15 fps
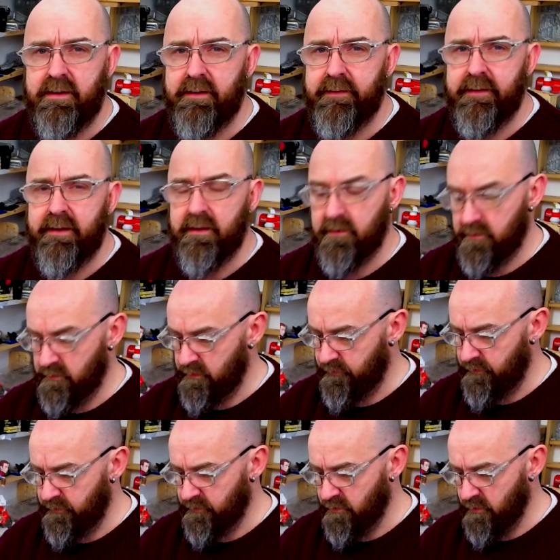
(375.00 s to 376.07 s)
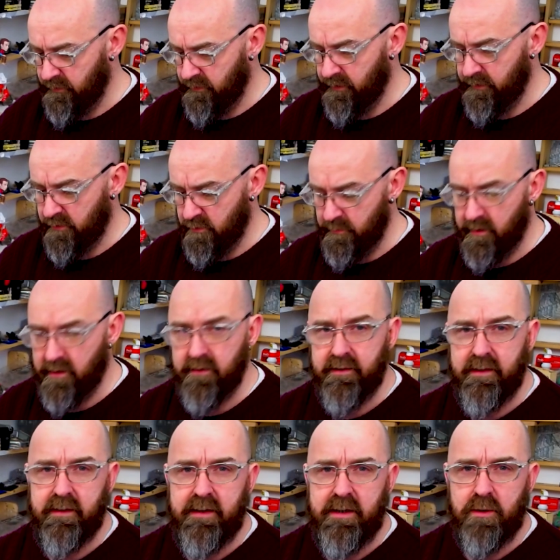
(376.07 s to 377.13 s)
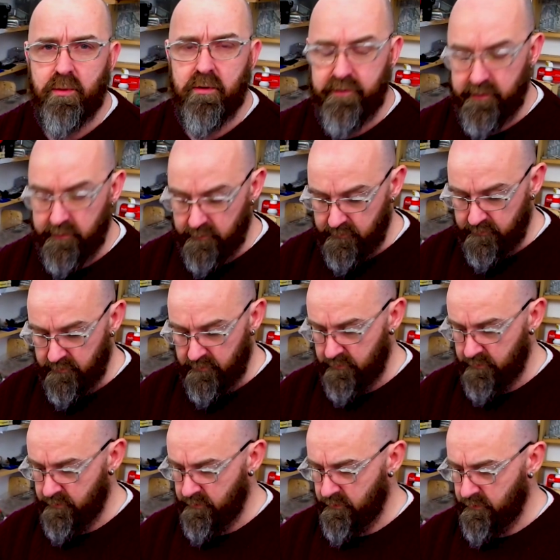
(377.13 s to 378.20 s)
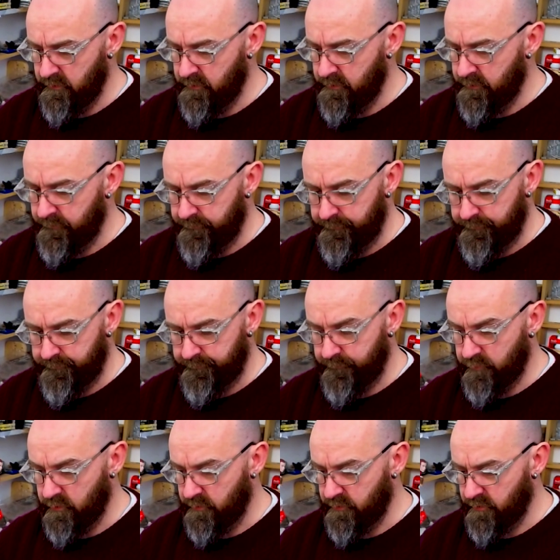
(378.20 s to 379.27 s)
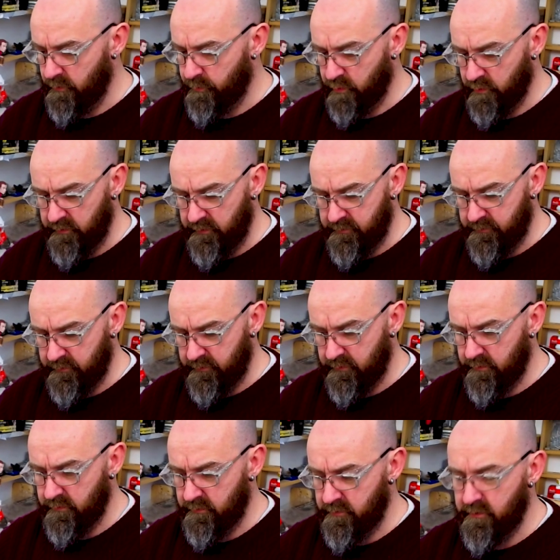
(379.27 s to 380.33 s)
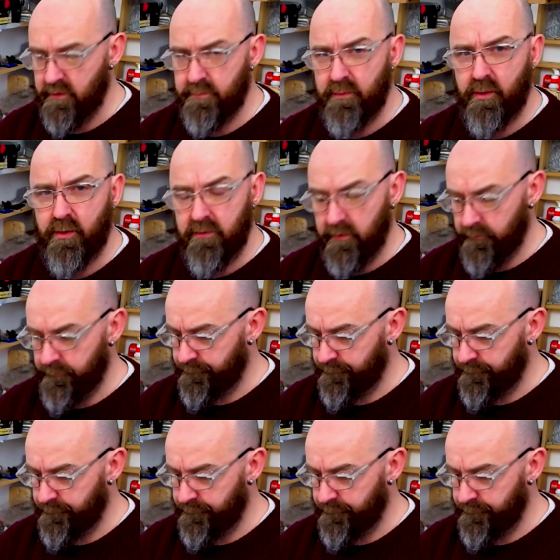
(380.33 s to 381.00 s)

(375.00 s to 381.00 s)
if it's kind of come out the equal thickness. So I'm just going to put this turn this motor on.